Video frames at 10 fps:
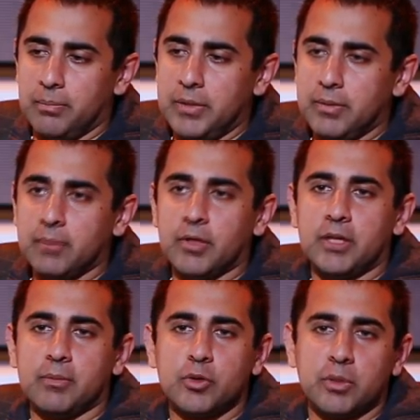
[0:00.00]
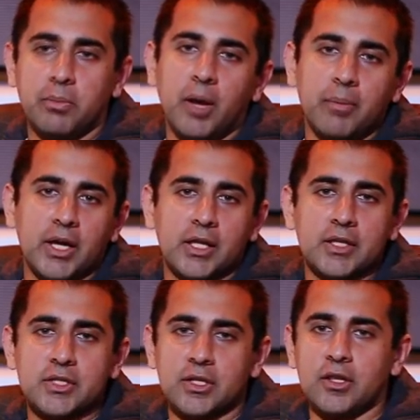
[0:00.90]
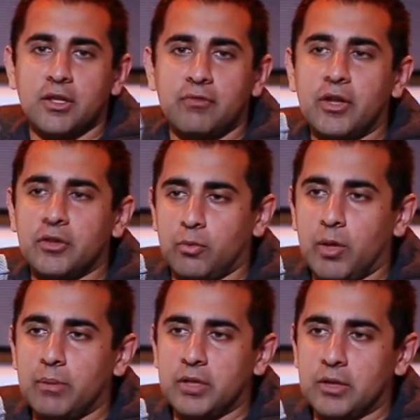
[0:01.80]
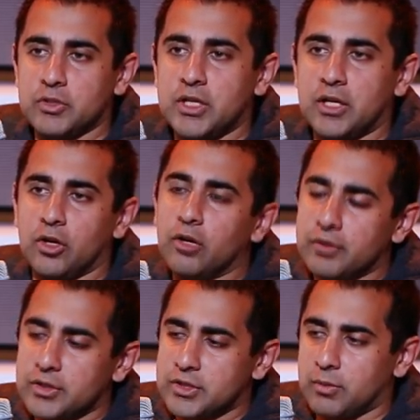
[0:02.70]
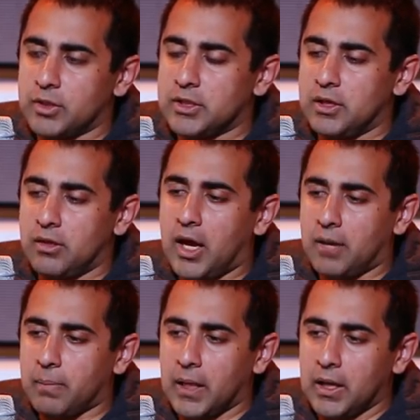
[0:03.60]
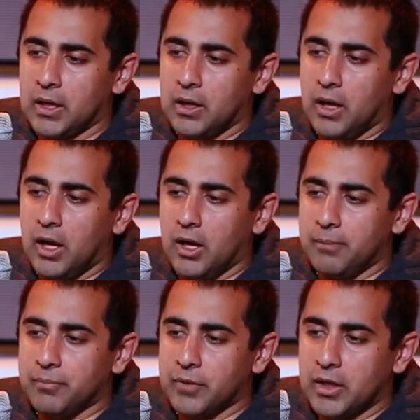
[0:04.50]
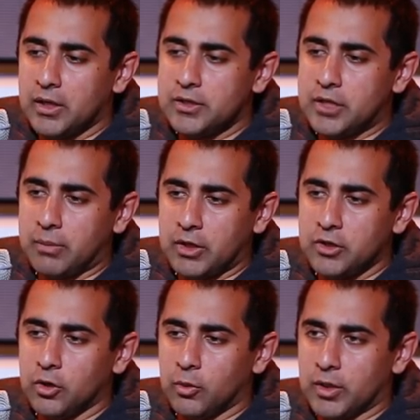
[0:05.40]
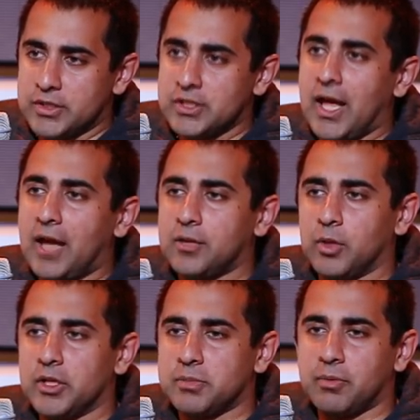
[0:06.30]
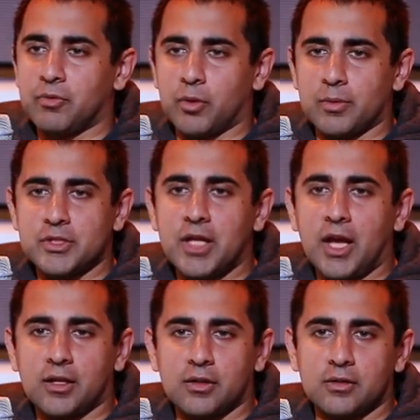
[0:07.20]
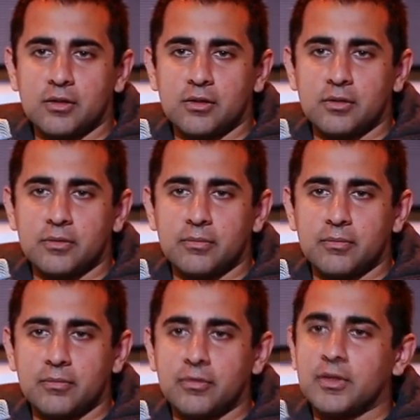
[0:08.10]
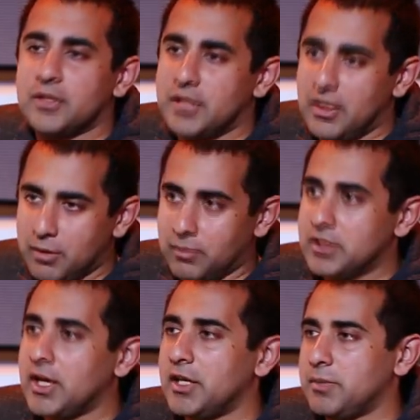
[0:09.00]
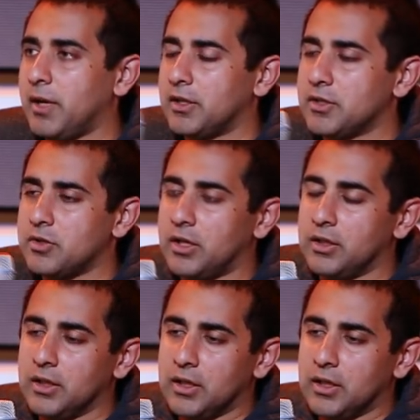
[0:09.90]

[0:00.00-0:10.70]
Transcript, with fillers: beaming money between Palm Pilots, and then they found the web thing was taking off, and so they went and did that. Does anybody know what Slack was before it was Slack? It was a game company, Tiny Spec, that's right.